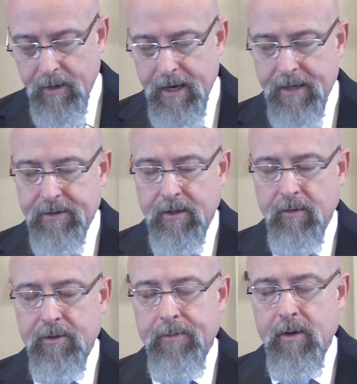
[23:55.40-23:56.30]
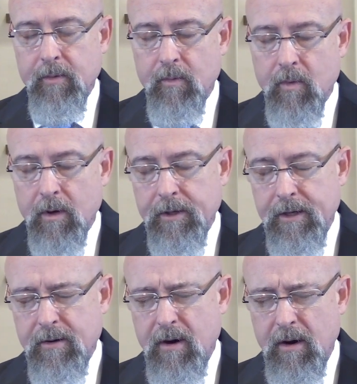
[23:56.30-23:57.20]
we ask that Holy Spirit would work in
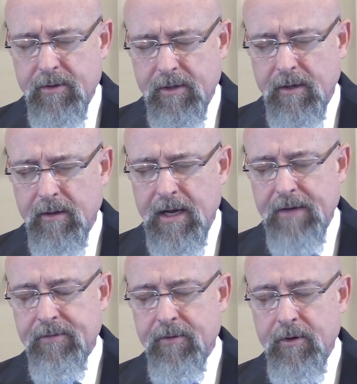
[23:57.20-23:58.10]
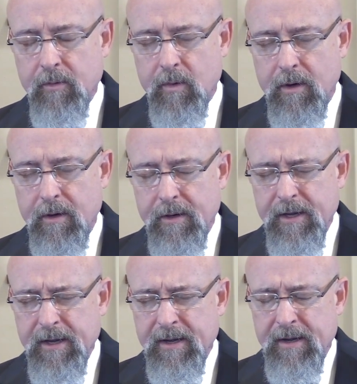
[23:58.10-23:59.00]
our hearts and our lives through your word.
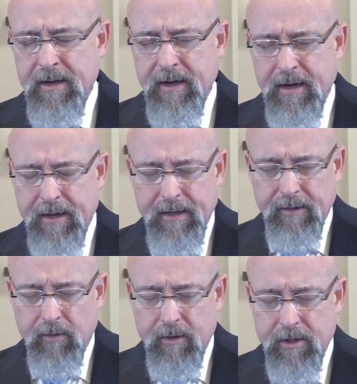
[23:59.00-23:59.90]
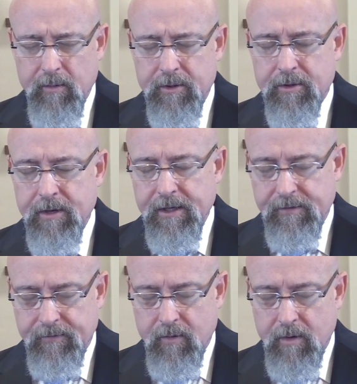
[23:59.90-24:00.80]
Uh, and Lord, you would
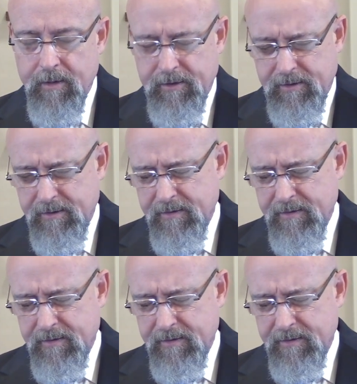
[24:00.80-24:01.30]
transform us